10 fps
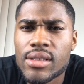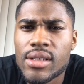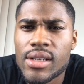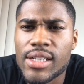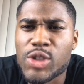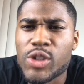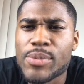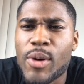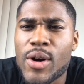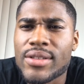Because Chris
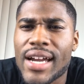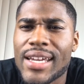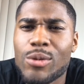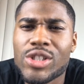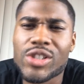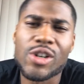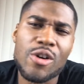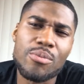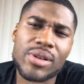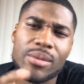Paul thought he was just
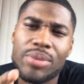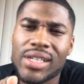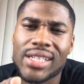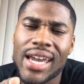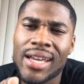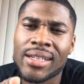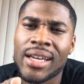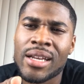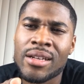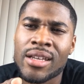going to put his hand
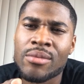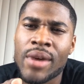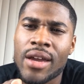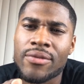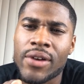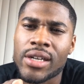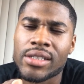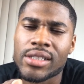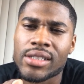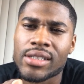in another man's
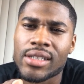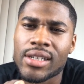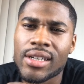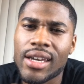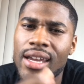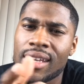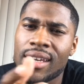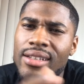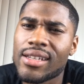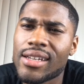face and
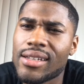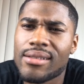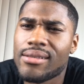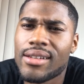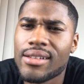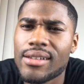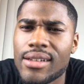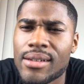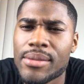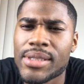then think, you know
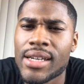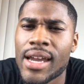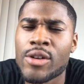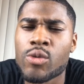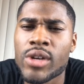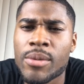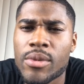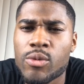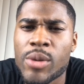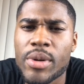what I'm saying, ain't no
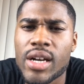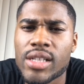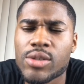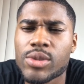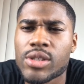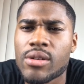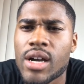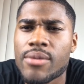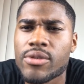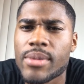repercussions that's going to
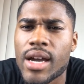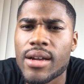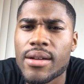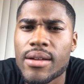come from that.